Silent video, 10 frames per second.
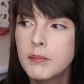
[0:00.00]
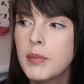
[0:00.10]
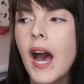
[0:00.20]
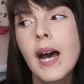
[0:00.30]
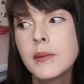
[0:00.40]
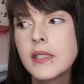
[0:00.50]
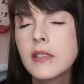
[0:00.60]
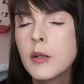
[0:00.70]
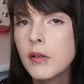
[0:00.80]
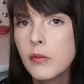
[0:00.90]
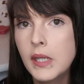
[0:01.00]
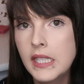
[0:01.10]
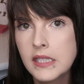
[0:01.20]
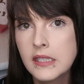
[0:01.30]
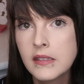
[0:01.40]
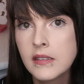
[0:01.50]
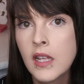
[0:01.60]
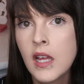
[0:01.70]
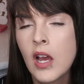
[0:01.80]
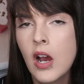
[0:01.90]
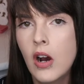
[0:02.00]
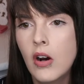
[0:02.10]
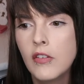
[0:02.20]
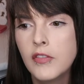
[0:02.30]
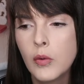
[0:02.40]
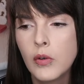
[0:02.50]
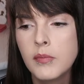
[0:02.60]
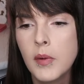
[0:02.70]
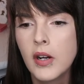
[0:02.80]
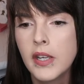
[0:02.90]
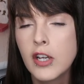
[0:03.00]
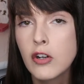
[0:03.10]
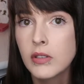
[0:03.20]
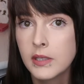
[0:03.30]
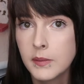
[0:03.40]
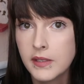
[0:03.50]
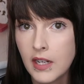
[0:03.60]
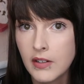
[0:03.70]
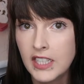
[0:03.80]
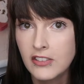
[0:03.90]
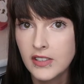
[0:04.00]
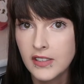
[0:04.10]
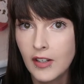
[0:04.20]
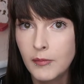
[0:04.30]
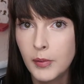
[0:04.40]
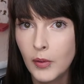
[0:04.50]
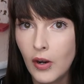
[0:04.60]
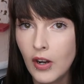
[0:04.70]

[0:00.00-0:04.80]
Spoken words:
perhaps in a couple of weeks, of all of my Christmas decorations that I've bought.